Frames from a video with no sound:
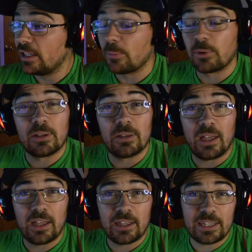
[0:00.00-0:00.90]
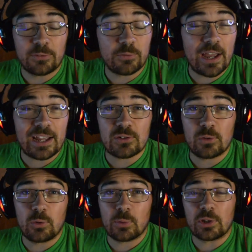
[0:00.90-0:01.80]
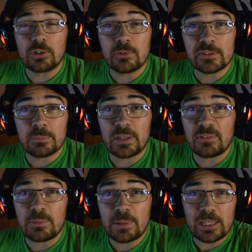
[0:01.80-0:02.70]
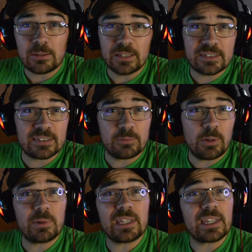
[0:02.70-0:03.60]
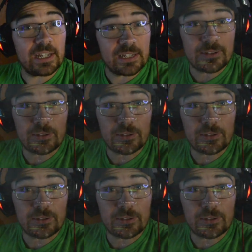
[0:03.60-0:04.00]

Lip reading: I'm going to hit a fractal. We're going to do some PvP. Let's see what we can get into.